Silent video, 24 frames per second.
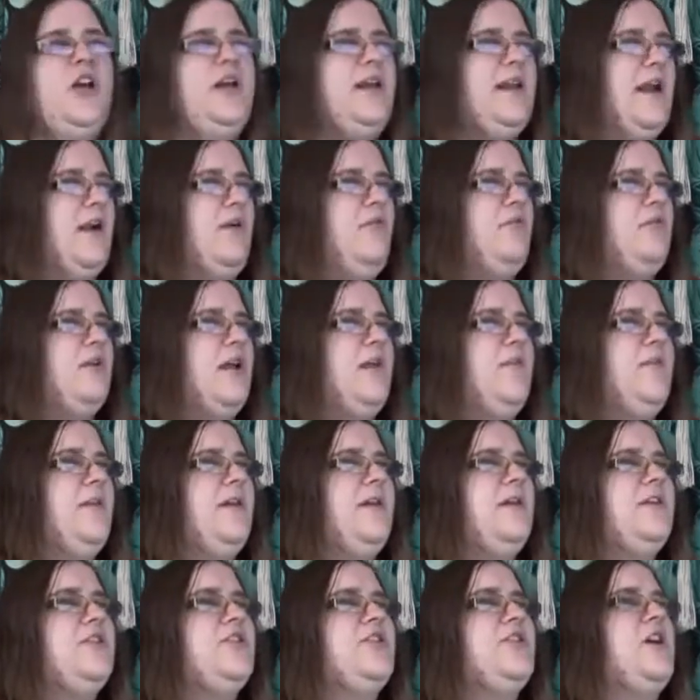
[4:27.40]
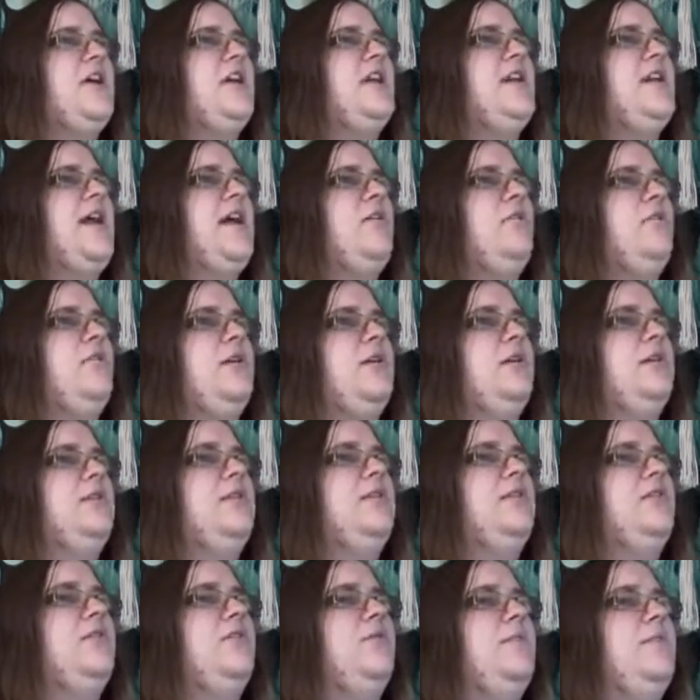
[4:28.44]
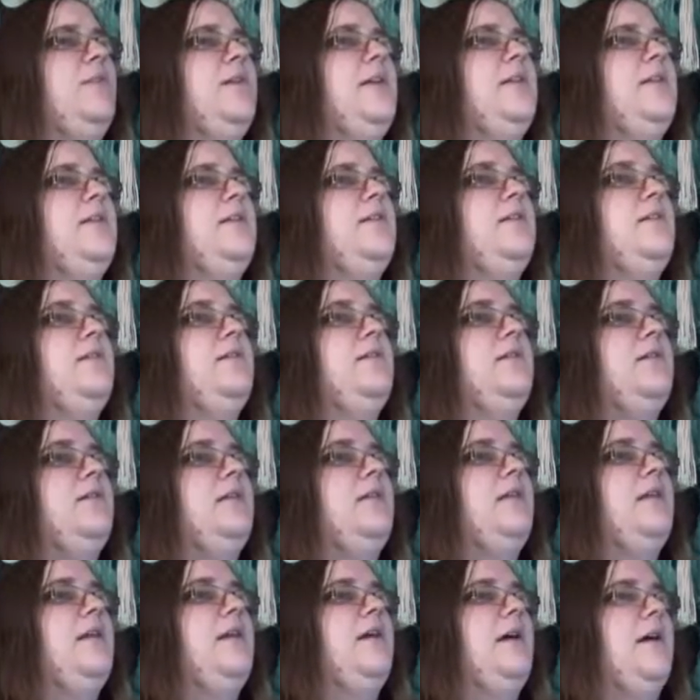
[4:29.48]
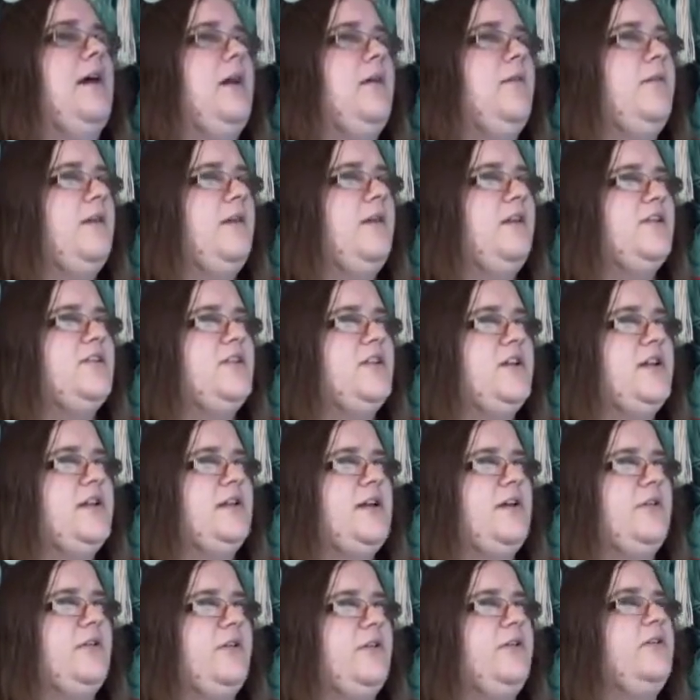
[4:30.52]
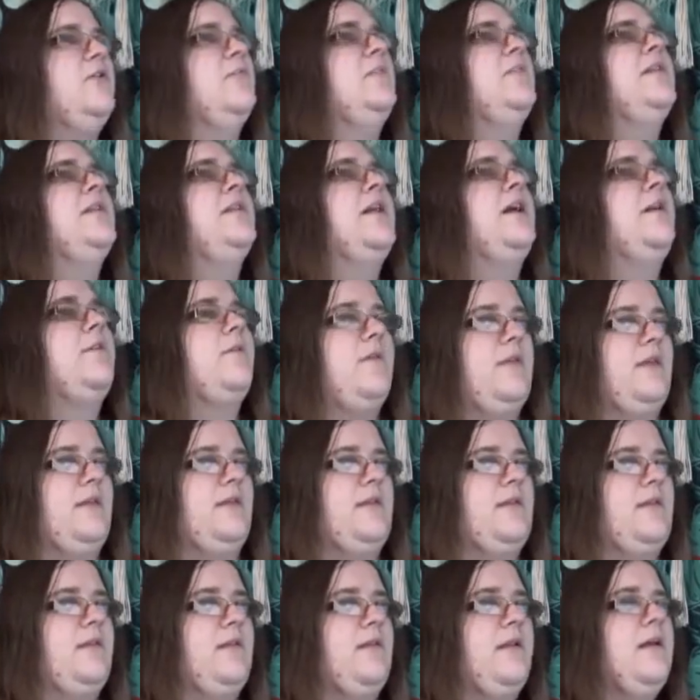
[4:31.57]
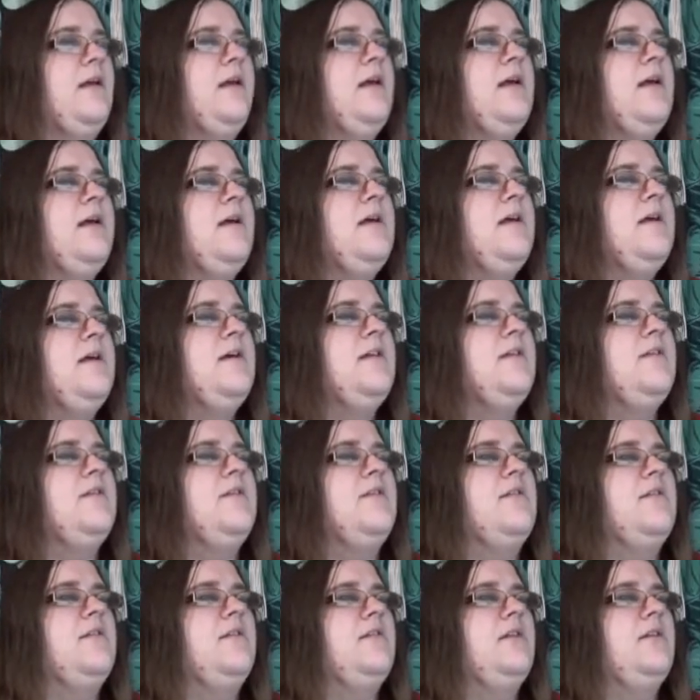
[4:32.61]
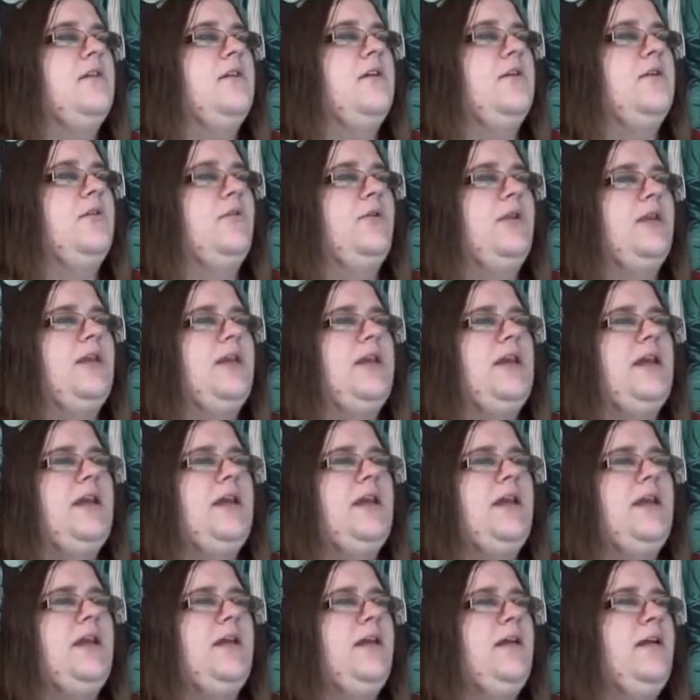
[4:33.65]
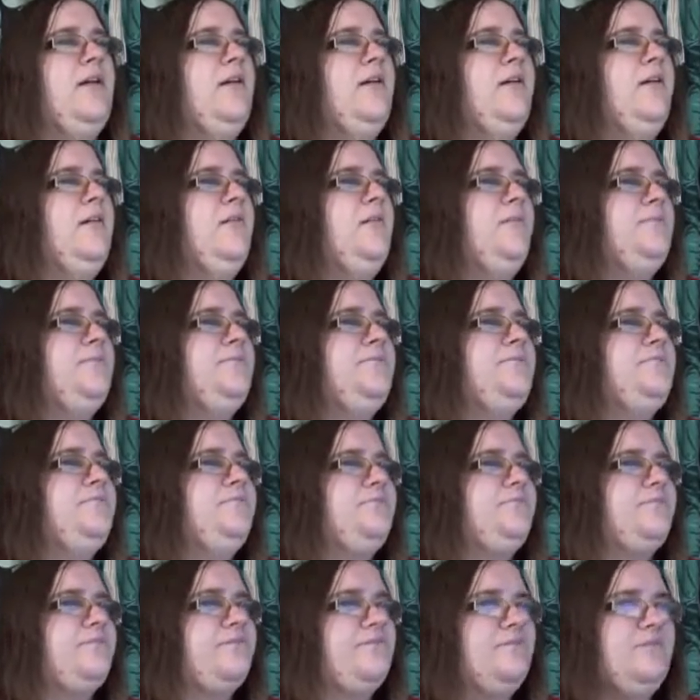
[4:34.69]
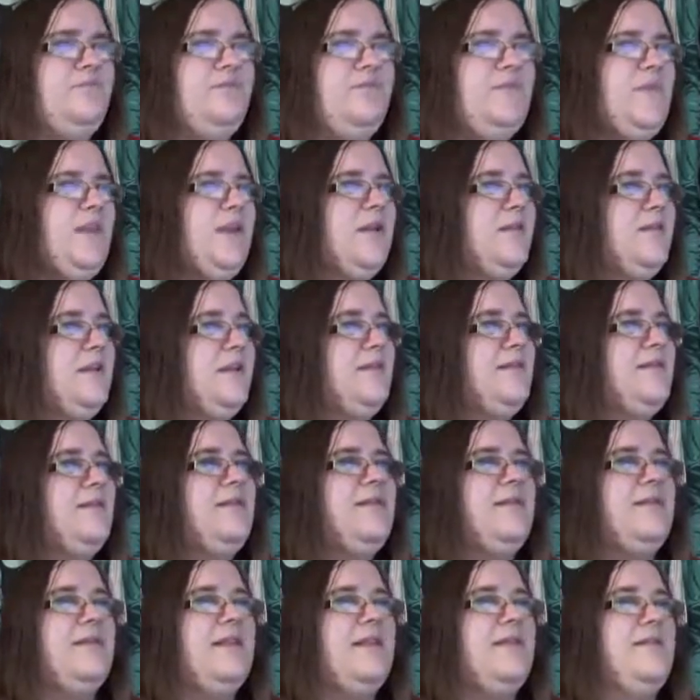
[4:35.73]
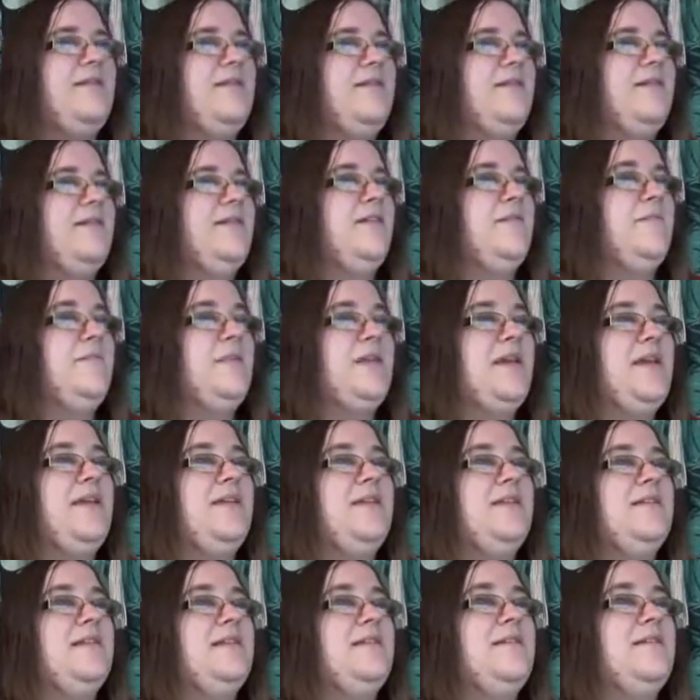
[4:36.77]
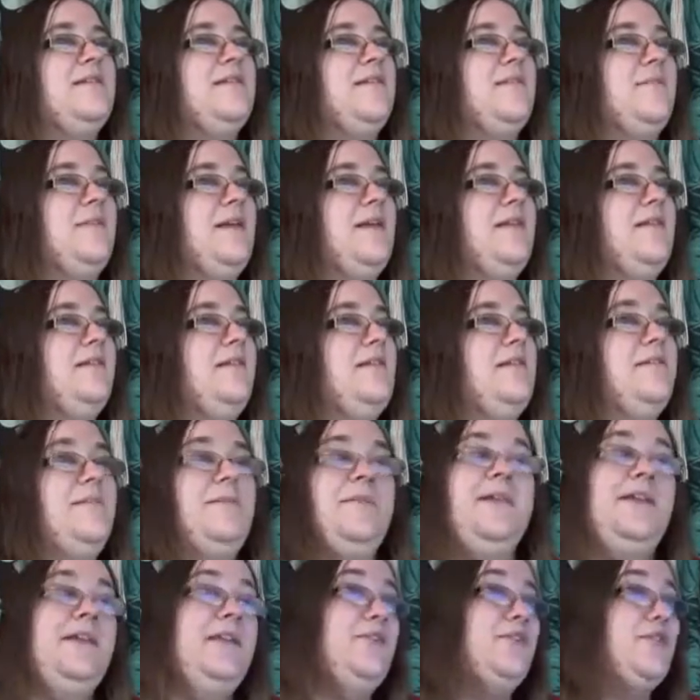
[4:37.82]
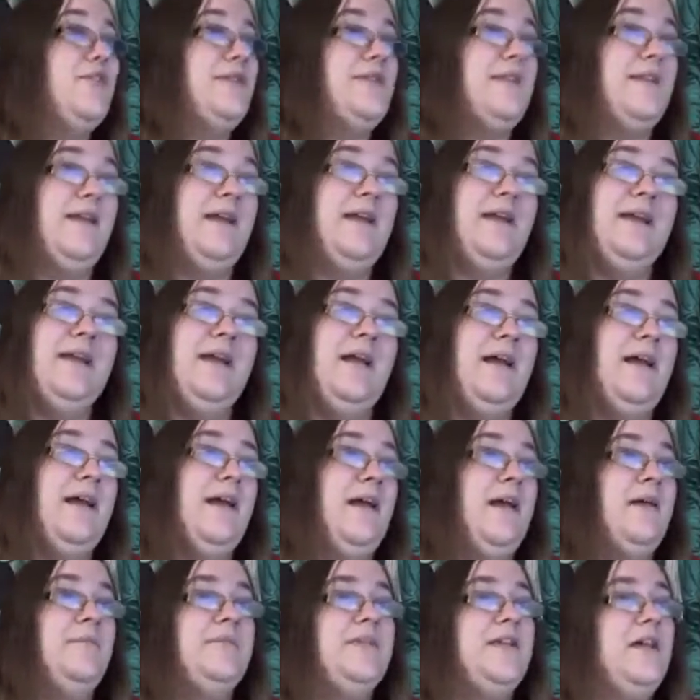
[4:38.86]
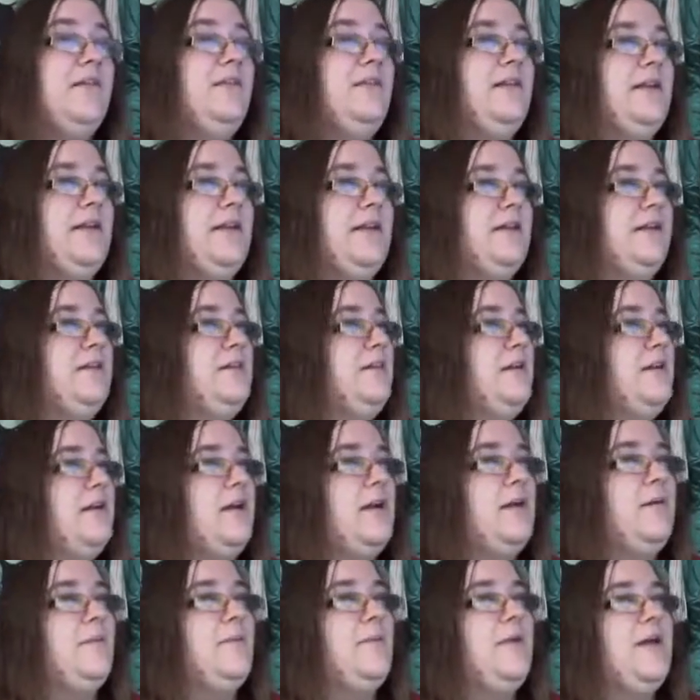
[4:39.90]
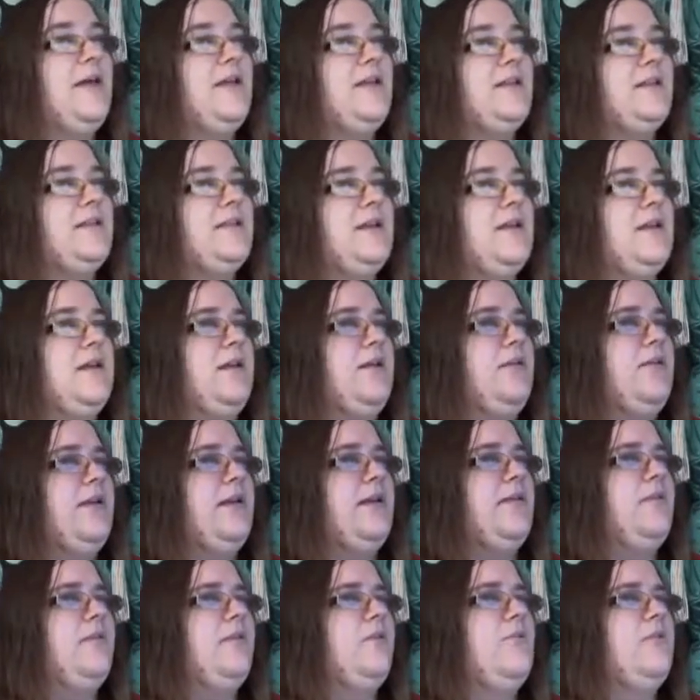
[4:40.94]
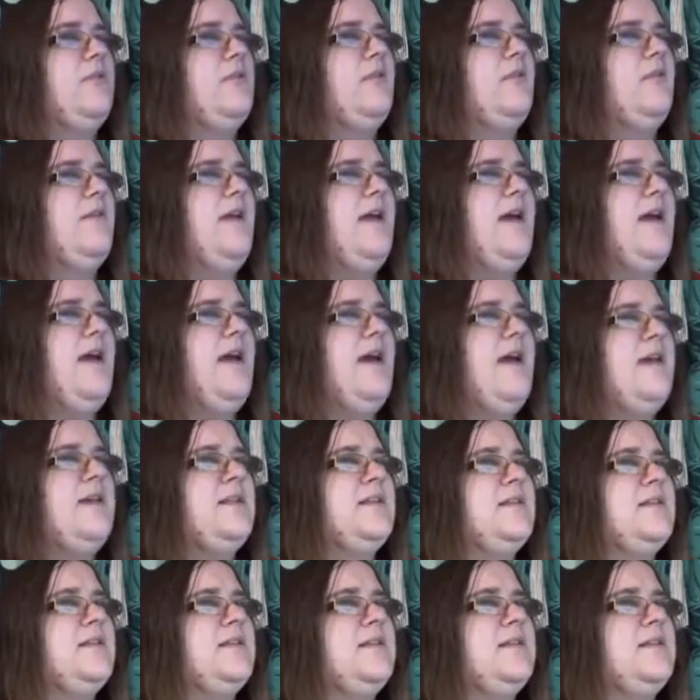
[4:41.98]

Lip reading: out? I think it jutted out a little bit. Yeah, I think it jutted out a little bit like this. So it's gonna go here. This is gonna be interesting. I'm telling you. But okay, there was that.